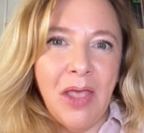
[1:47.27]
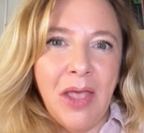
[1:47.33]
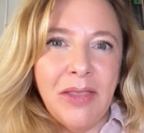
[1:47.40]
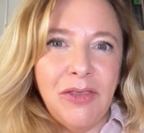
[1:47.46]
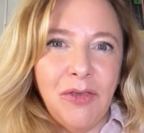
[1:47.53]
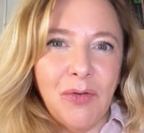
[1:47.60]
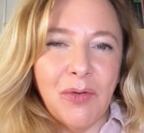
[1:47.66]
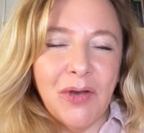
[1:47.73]

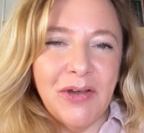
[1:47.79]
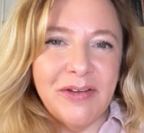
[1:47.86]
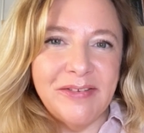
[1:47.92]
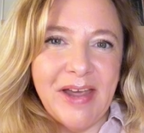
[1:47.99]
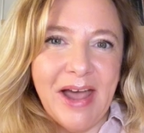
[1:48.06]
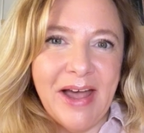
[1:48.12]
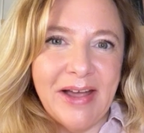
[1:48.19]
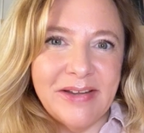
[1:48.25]
You could
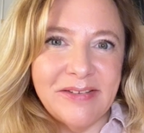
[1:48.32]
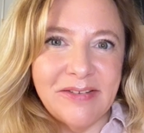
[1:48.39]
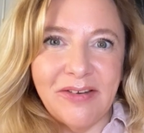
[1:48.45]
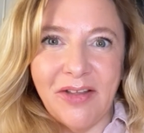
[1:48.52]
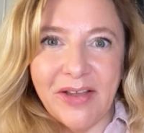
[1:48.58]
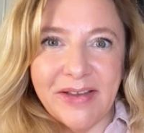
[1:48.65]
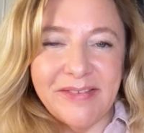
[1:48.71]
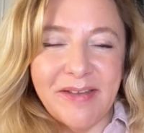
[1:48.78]
add,
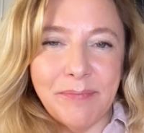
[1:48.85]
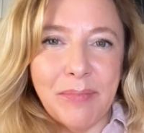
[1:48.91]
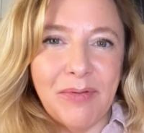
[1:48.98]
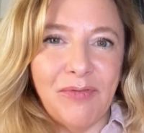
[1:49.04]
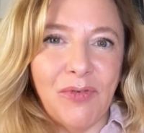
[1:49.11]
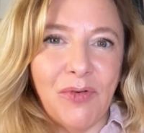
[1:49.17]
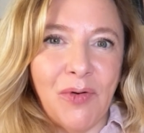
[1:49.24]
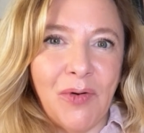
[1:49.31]
like I said
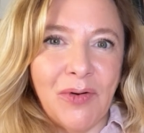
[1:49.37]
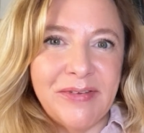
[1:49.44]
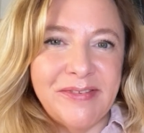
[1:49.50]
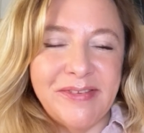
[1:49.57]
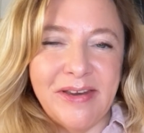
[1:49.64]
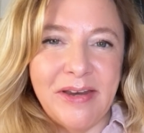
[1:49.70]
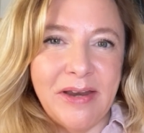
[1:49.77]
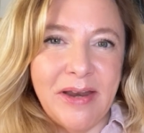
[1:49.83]
before,
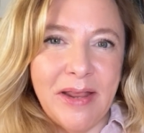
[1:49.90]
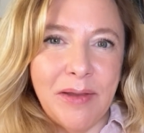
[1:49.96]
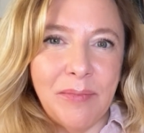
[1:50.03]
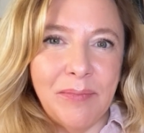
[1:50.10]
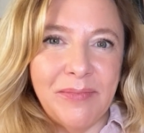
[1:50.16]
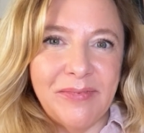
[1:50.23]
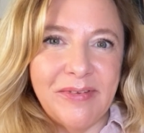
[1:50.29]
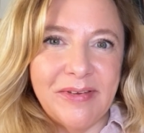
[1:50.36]

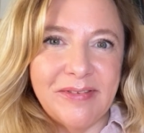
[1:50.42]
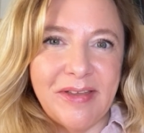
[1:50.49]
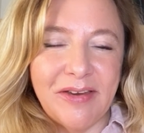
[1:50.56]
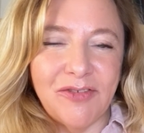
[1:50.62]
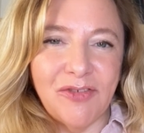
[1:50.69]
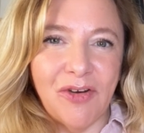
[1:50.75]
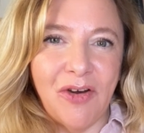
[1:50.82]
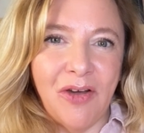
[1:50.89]
synonyms,
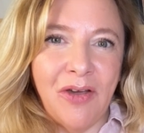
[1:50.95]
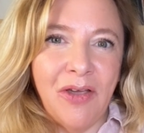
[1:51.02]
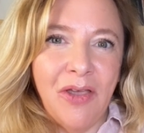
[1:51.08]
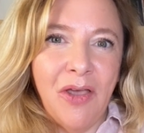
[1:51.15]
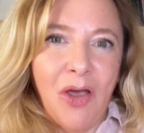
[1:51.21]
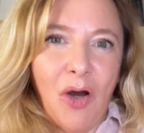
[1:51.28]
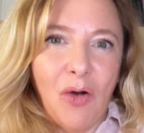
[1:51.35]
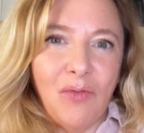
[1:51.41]
etc.
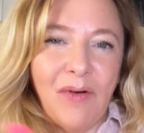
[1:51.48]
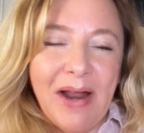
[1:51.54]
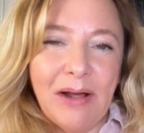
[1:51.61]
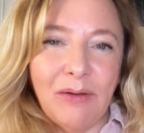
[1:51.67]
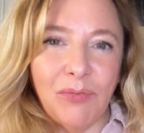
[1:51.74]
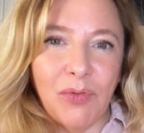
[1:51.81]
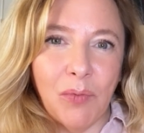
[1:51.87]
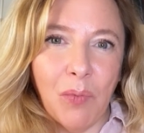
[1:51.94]

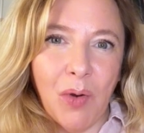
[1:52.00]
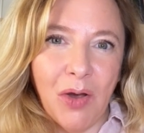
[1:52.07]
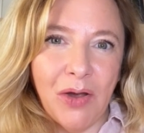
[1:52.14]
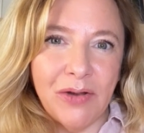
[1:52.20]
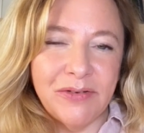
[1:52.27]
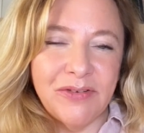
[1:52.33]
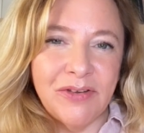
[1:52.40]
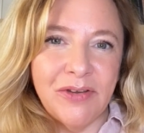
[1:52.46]
around the
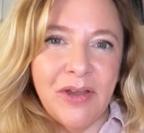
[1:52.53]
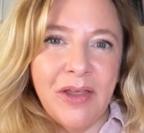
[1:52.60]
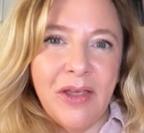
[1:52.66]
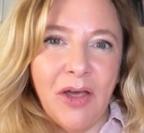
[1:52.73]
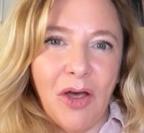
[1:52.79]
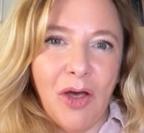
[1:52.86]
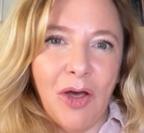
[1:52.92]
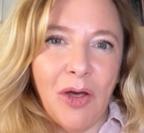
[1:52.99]
word.
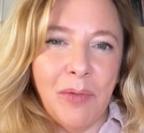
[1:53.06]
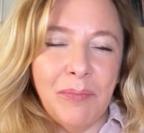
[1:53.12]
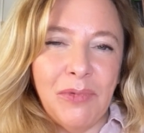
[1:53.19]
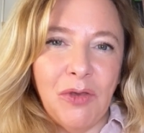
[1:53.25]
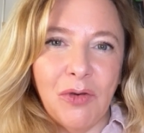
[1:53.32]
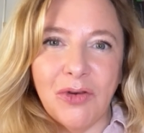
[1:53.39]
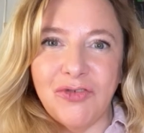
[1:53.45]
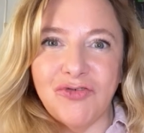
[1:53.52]

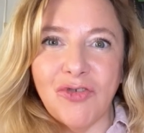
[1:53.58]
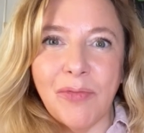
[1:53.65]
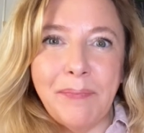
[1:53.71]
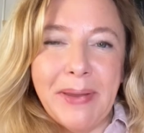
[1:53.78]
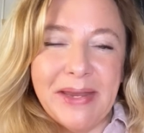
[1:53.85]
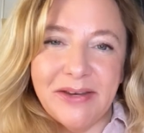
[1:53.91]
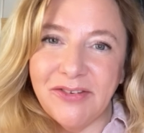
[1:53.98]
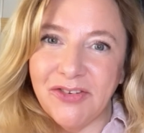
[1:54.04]
You could draw
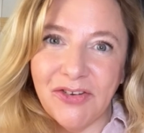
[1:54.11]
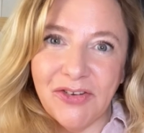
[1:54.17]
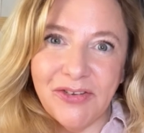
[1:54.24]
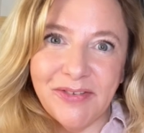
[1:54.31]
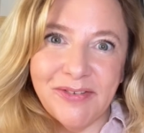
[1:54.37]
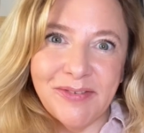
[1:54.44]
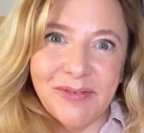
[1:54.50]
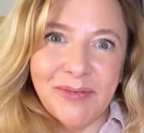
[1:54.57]

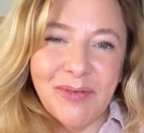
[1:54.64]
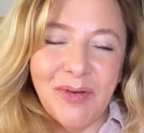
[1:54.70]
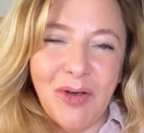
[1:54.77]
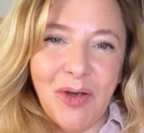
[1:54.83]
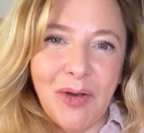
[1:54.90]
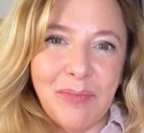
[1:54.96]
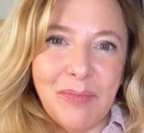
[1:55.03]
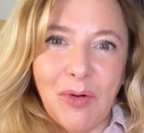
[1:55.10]
pictures
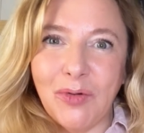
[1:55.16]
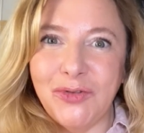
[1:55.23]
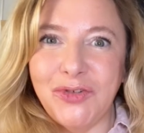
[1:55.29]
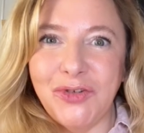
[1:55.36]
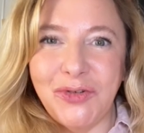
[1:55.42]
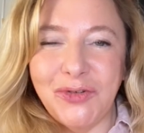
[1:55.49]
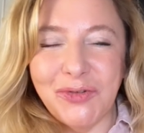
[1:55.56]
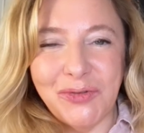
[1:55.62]
or
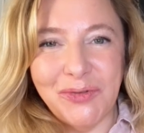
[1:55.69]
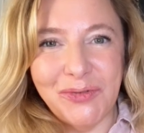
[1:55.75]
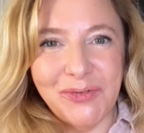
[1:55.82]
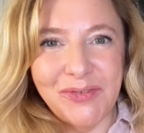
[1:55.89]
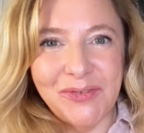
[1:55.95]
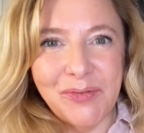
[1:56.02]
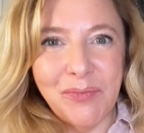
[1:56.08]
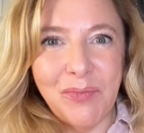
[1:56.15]

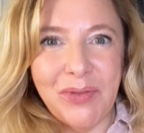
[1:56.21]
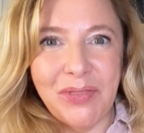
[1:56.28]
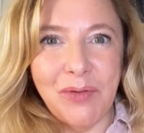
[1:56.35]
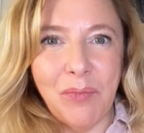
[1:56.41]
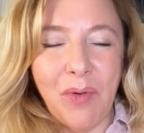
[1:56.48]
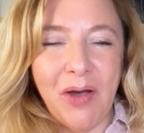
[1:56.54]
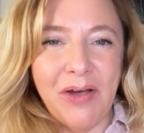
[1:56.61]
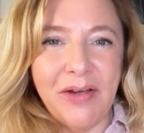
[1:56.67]
doodles with
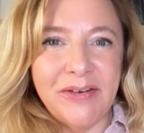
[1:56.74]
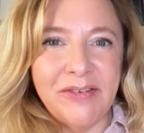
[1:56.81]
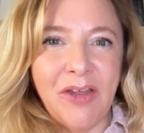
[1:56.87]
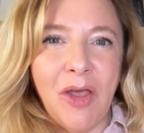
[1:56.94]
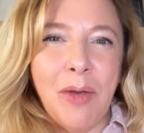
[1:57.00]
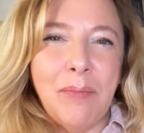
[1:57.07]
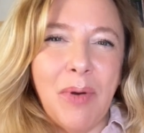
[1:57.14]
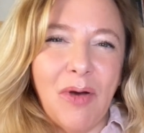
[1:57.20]
the word,
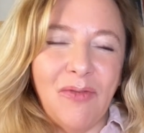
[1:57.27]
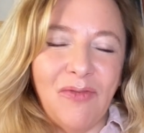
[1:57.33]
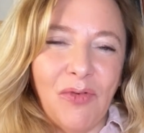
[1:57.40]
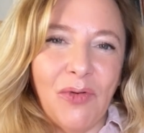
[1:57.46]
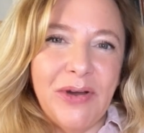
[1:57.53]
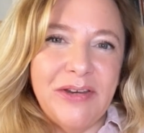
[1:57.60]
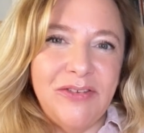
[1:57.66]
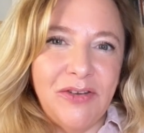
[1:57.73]
but
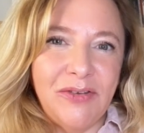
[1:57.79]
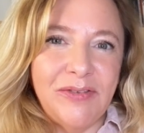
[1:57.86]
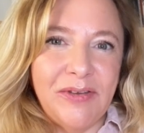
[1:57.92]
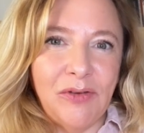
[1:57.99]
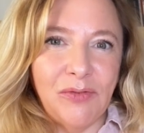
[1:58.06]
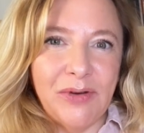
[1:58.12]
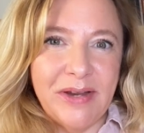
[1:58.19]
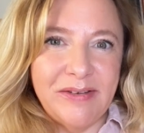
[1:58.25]
avoid
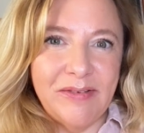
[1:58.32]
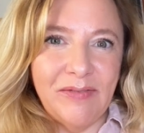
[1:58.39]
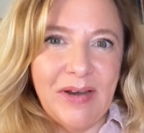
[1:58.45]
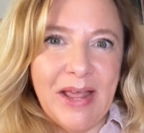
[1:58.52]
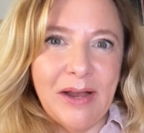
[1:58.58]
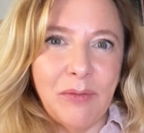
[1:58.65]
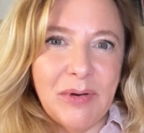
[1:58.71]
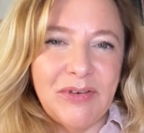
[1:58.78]
using your native
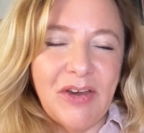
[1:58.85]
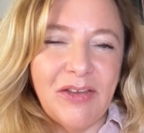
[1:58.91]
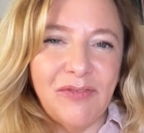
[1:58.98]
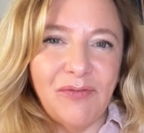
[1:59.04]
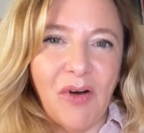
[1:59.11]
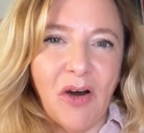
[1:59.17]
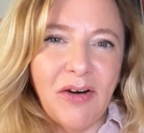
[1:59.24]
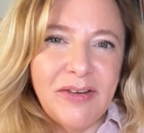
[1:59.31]
language as
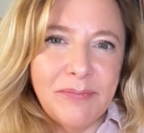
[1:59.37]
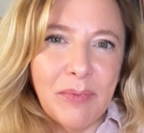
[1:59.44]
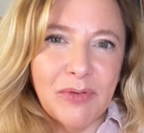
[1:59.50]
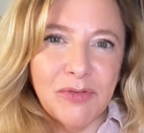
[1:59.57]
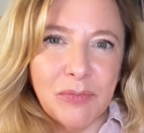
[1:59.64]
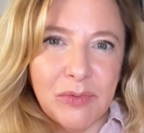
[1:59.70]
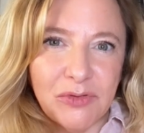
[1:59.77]
far as possible.